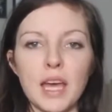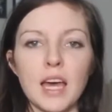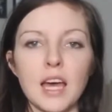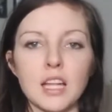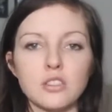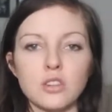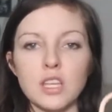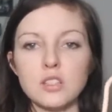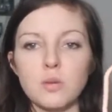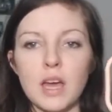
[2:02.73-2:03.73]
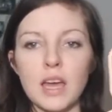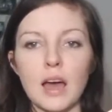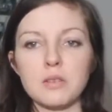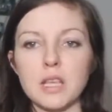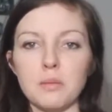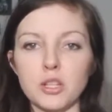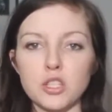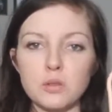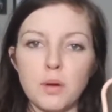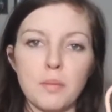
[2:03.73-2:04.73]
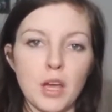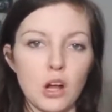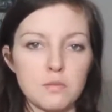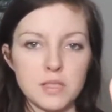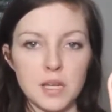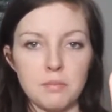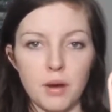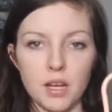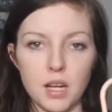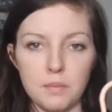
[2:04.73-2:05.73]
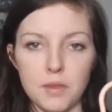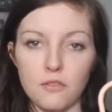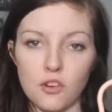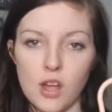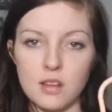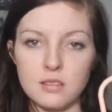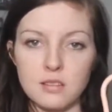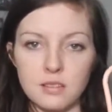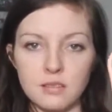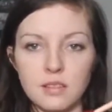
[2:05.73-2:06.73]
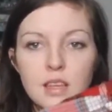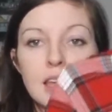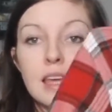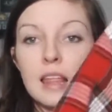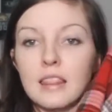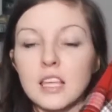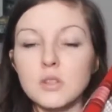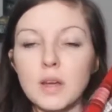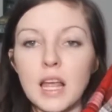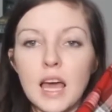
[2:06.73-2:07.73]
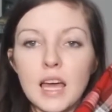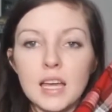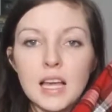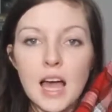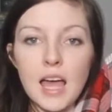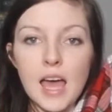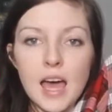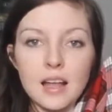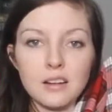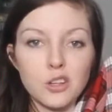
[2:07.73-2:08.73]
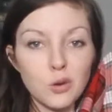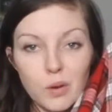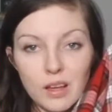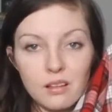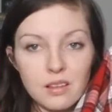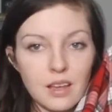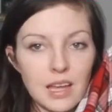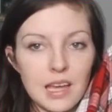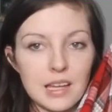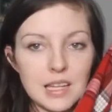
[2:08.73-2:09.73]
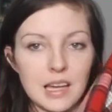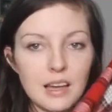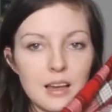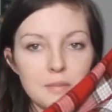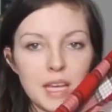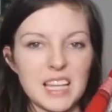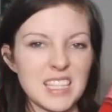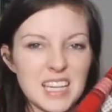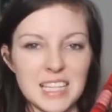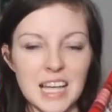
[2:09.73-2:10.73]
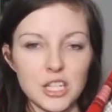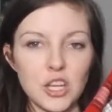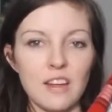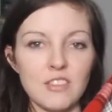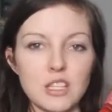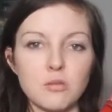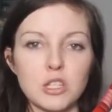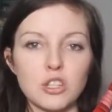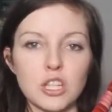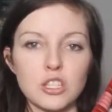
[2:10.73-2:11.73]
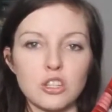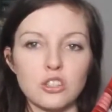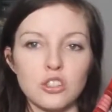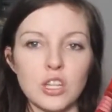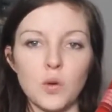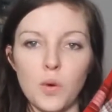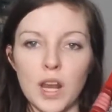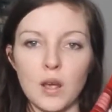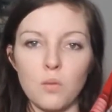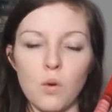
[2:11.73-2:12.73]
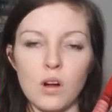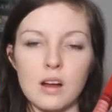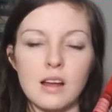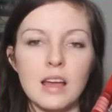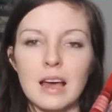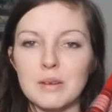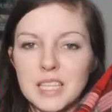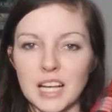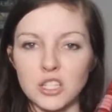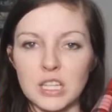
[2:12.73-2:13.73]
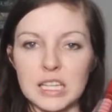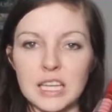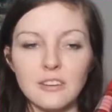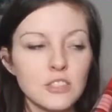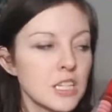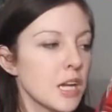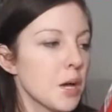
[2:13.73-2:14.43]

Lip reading: head, so this way I was able to just put my arms in and button it up the front. This one I got at Goodwill, and like I said, I didn't actually have this one during surgery. The one I wore was actually a gift.